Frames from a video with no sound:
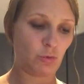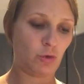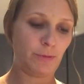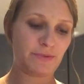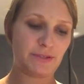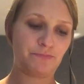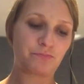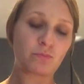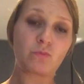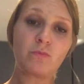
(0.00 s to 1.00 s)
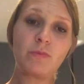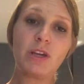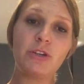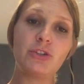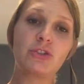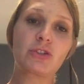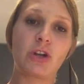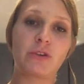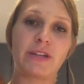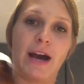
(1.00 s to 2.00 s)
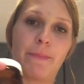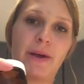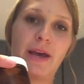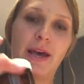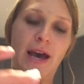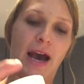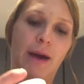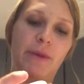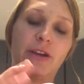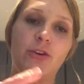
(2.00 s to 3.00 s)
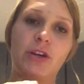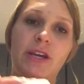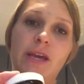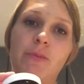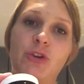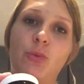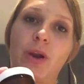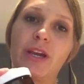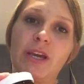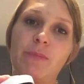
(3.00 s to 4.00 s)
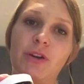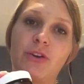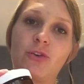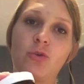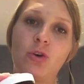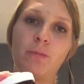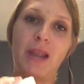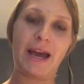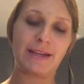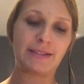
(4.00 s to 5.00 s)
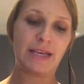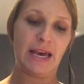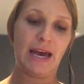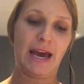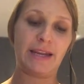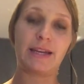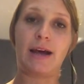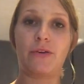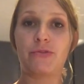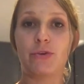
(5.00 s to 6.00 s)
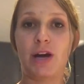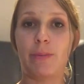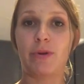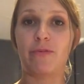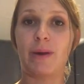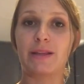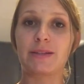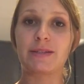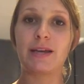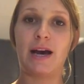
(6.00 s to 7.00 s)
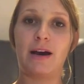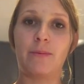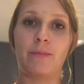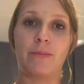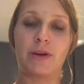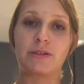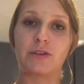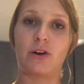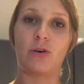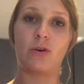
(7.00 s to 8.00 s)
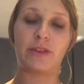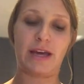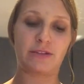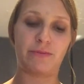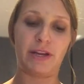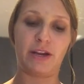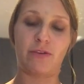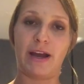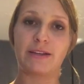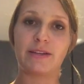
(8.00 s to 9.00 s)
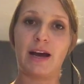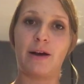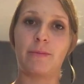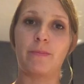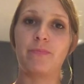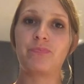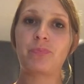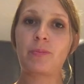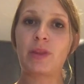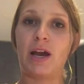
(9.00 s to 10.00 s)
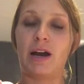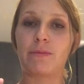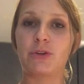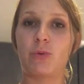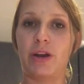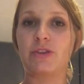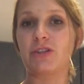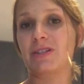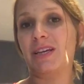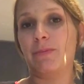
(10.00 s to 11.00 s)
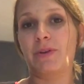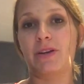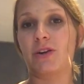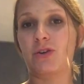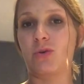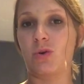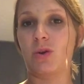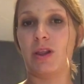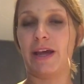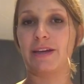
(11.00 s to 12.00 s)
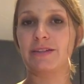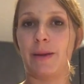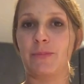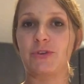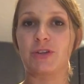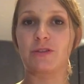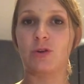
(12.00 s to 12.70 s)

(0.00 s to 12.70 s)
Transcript: Whoops. You just close it up, and you can keep it. You want to keep it in a cool place, and it lasts for a couple of months. So that's really great. You want to just keep it in a cool temperature.